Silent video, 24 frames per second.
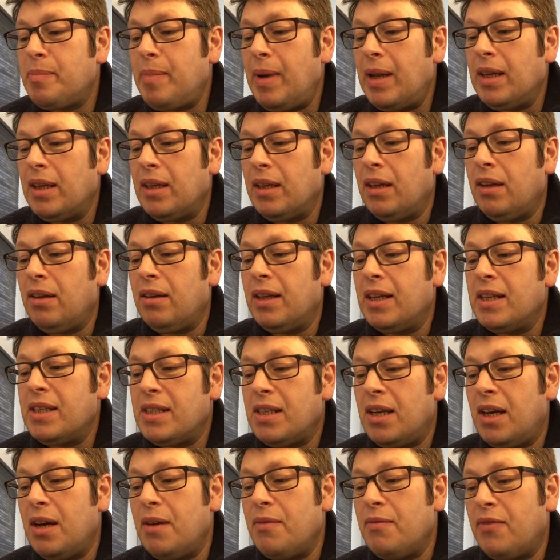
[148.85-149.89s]
spent a lot less
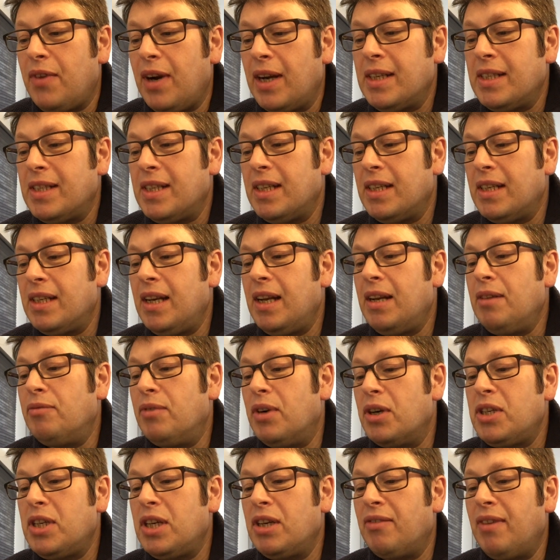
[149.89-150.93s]
time frantically
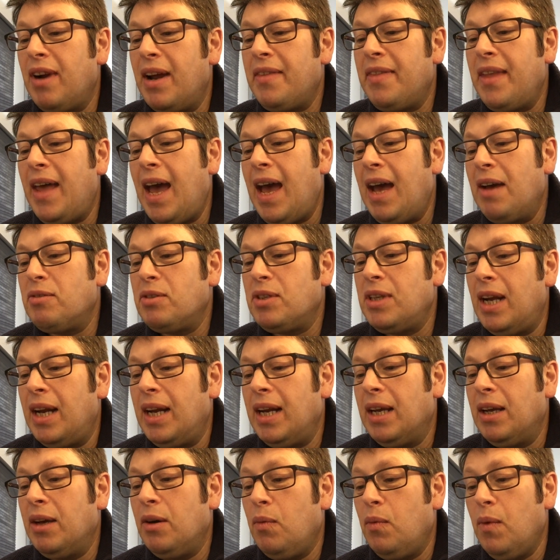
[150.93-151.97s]
rushing around the house
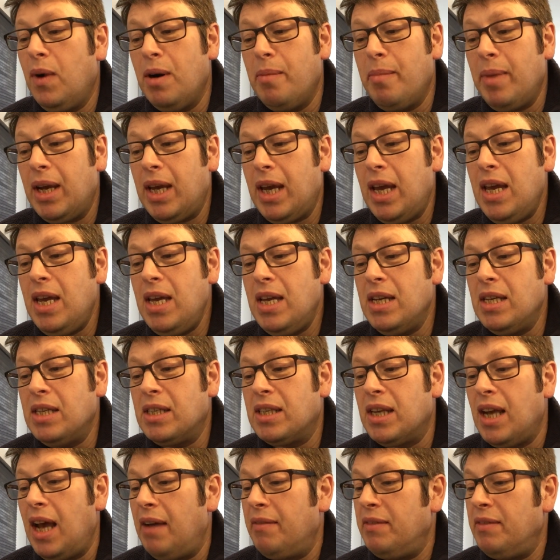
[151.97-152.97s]
yelling, 'Where are my keys?